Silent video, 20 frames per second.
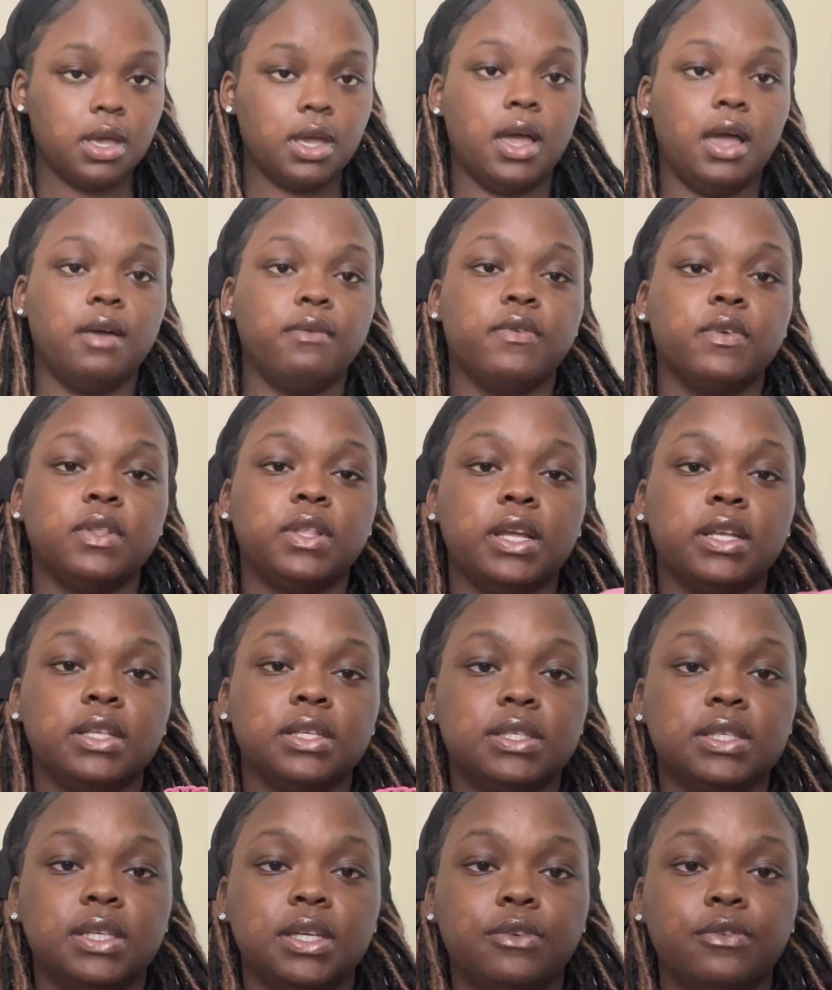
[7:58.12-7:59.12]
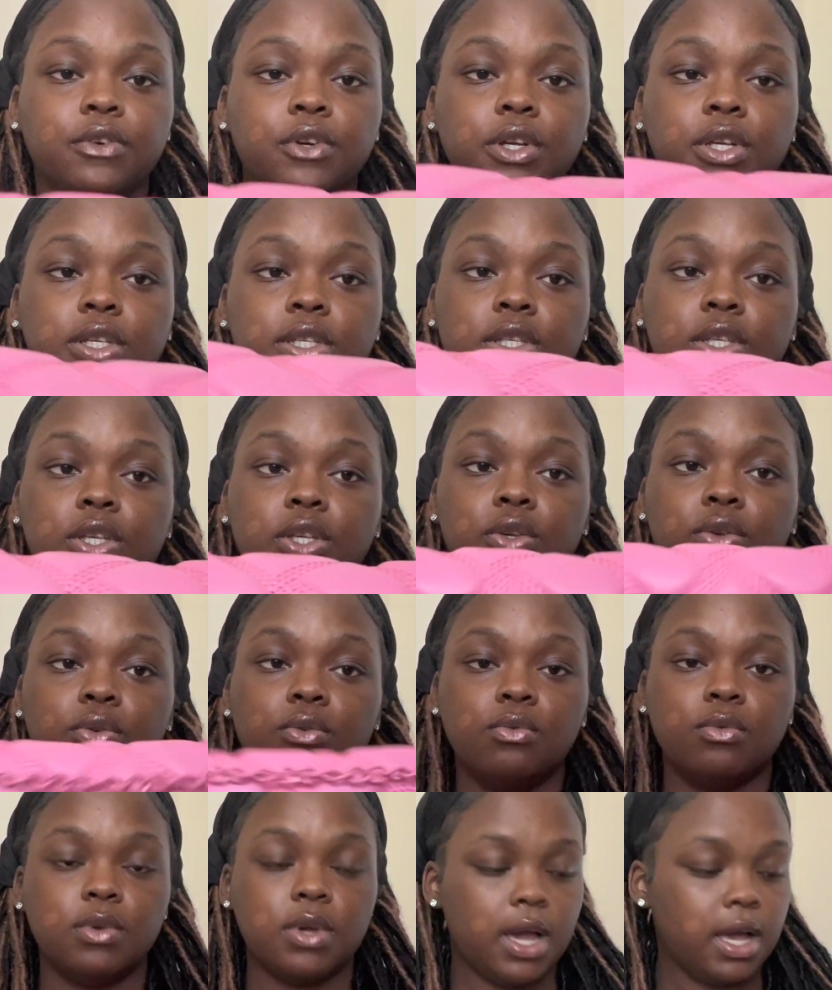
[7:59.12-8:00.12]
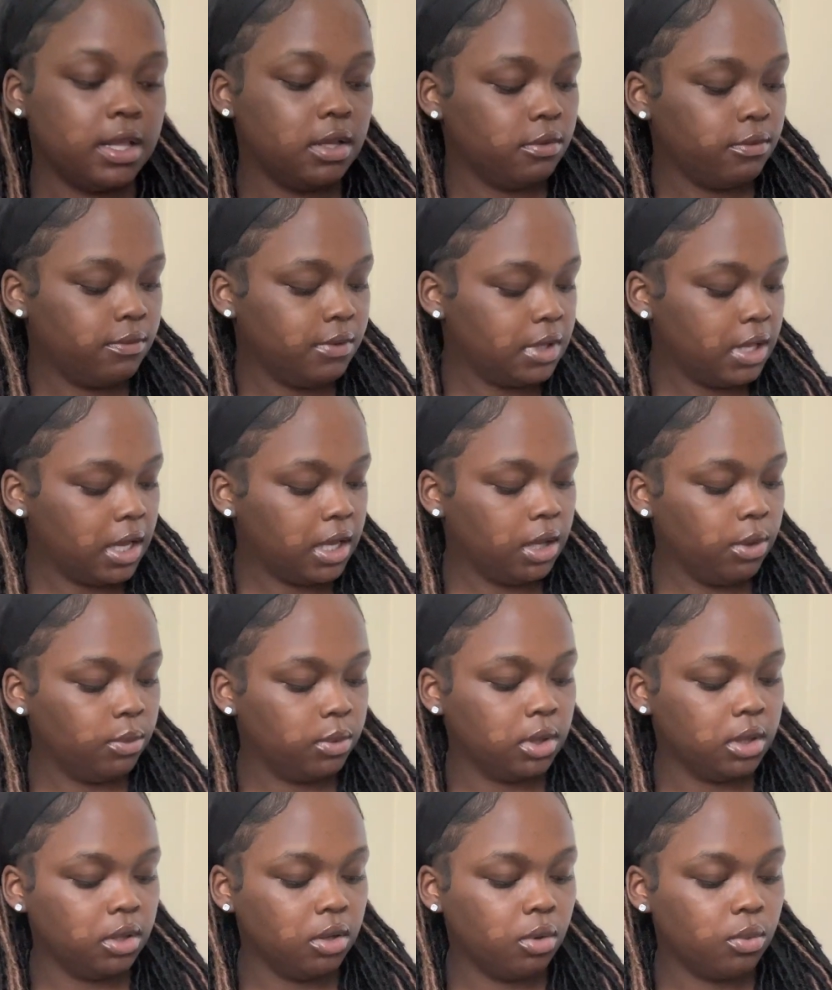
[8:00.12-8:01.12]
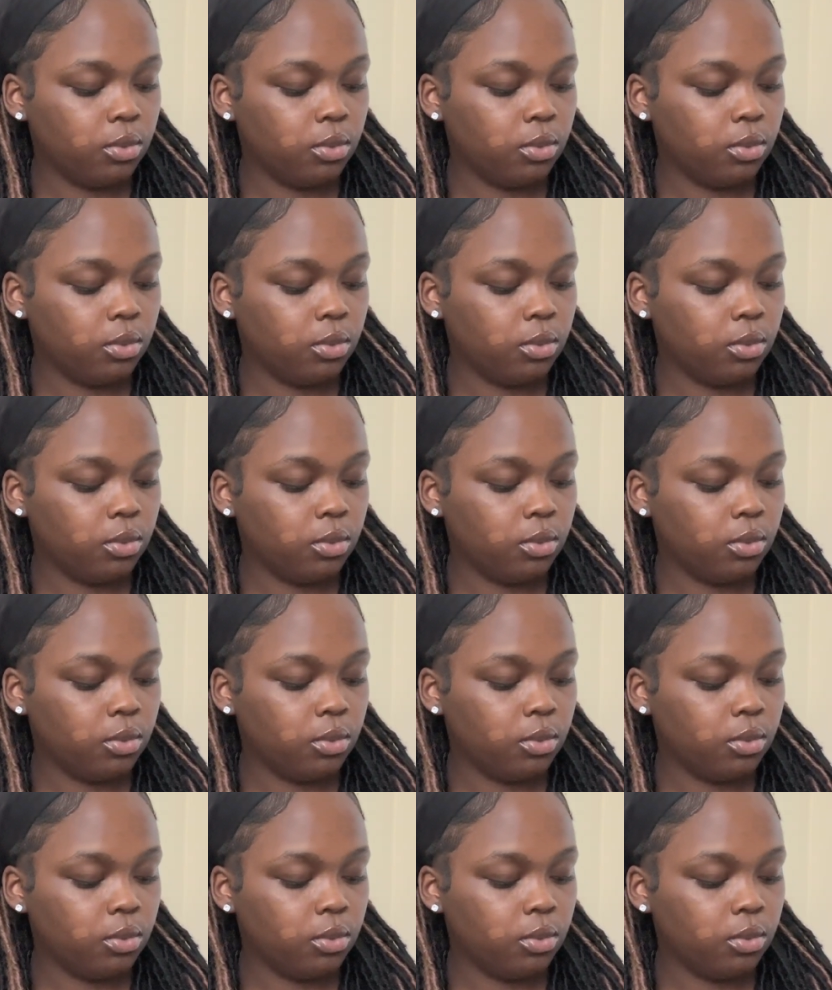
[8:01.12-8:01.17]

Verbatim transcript: I feel like the silver is cute. I don't feel like it would look